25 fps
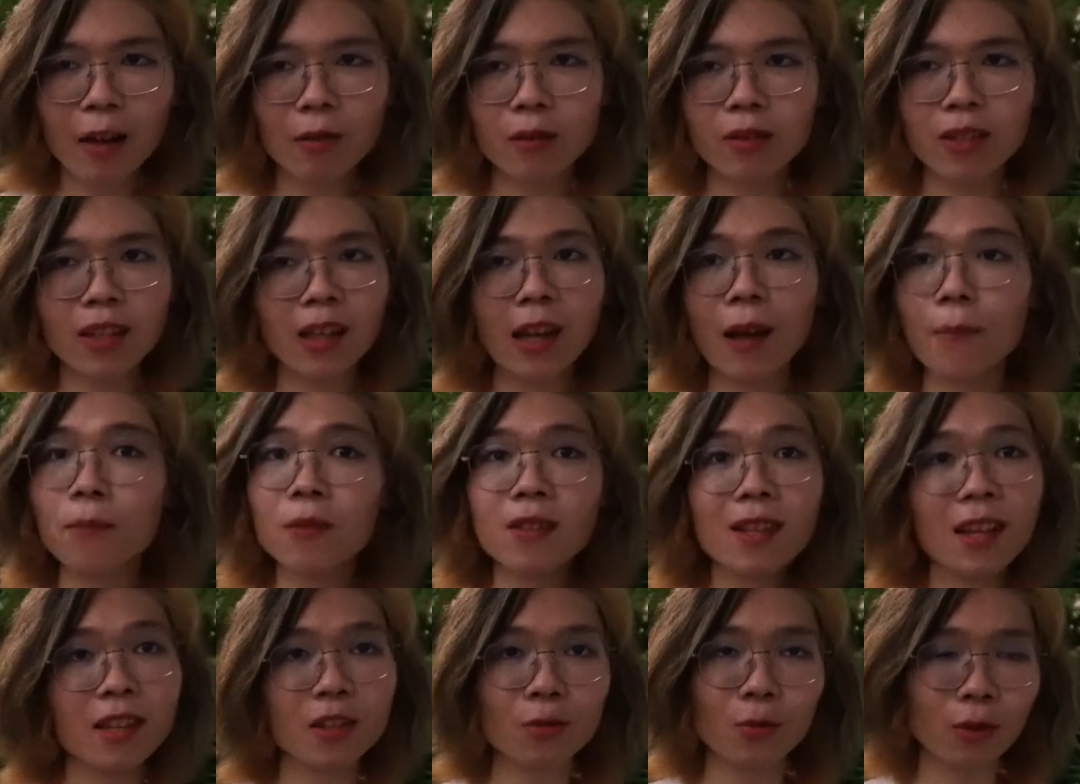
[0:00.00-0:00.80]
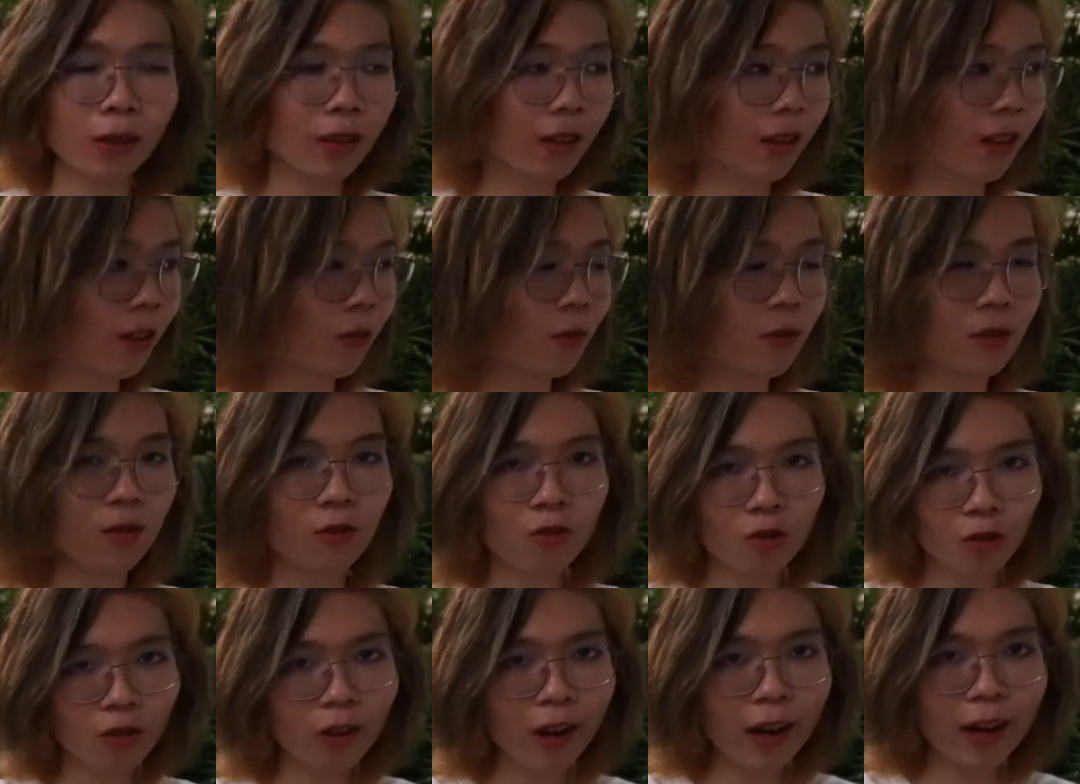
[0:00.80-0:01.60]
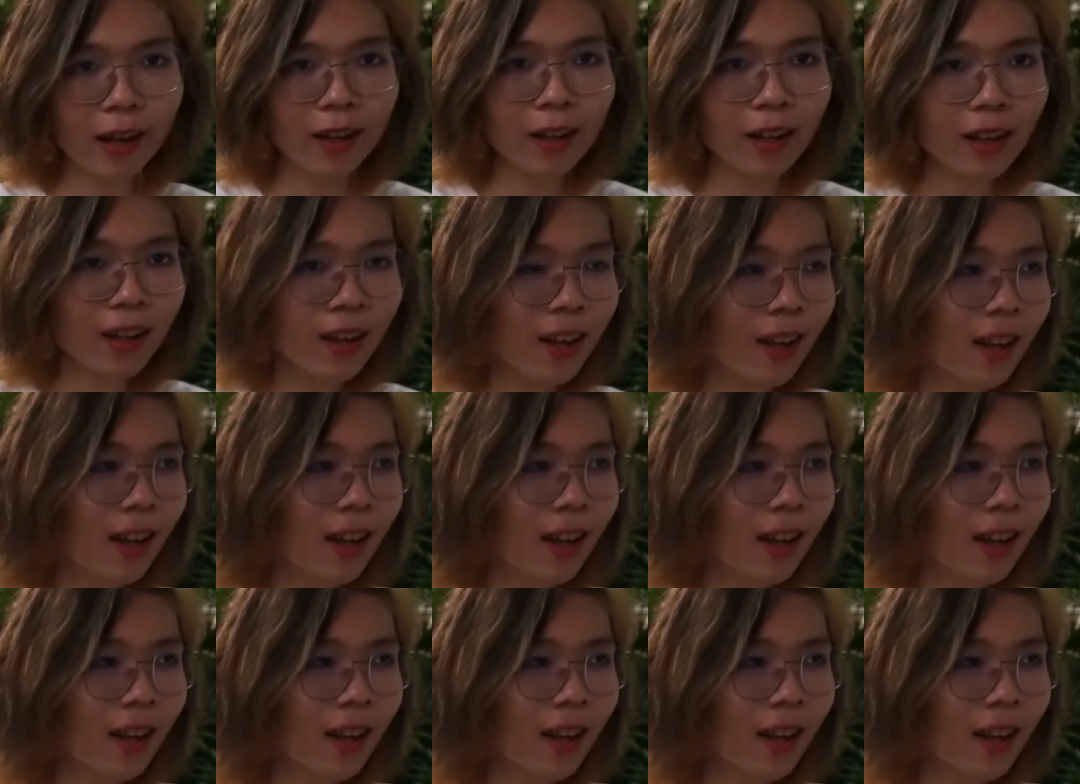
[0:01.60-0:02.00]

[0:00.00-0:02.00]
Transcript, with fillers: I was like obsessed with it. It was great.